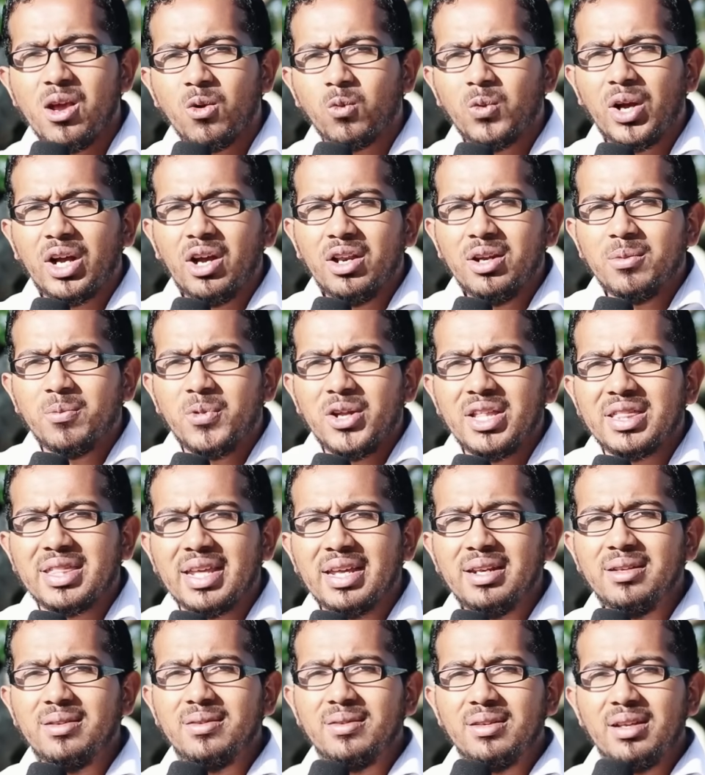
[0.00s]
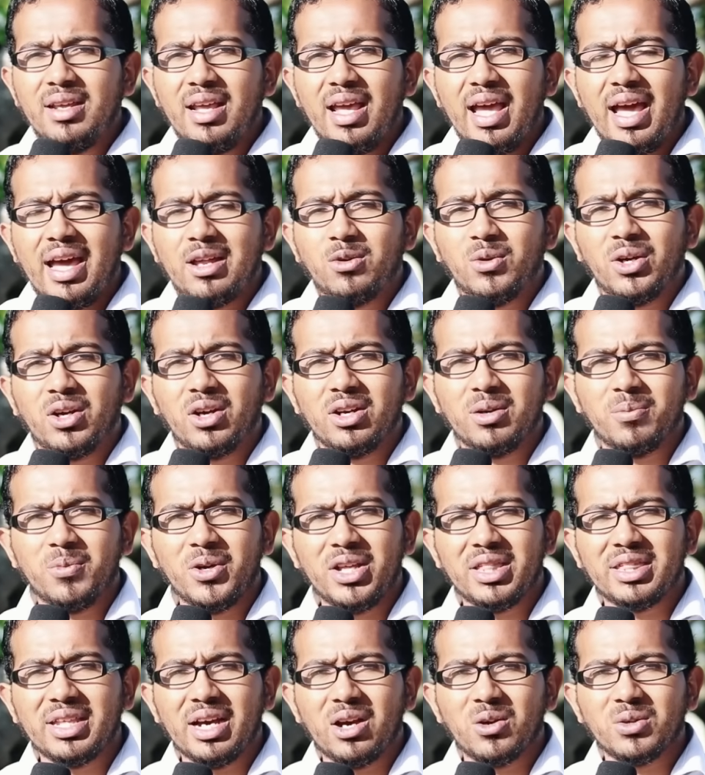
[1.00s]
We're going to breathe in and we're going to
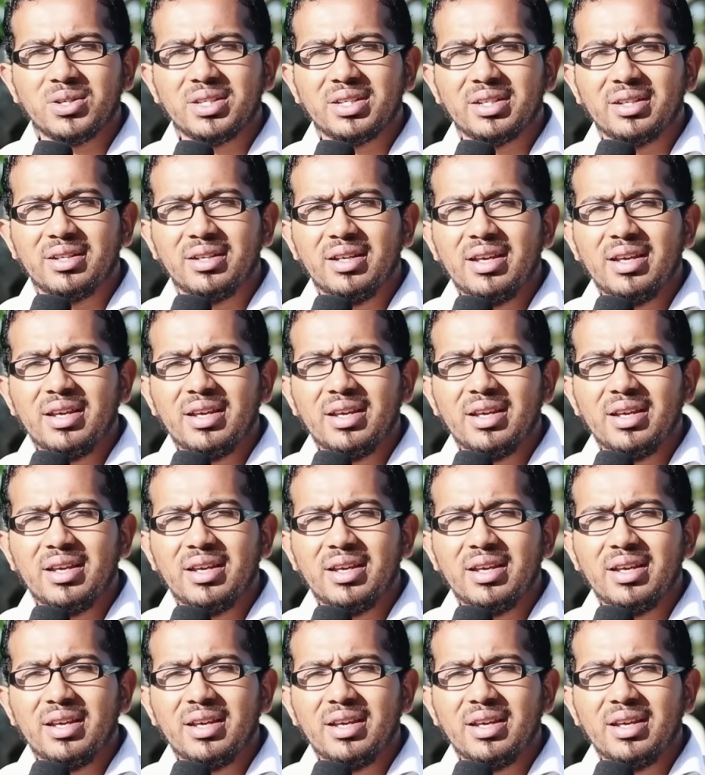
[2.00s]
breathe out.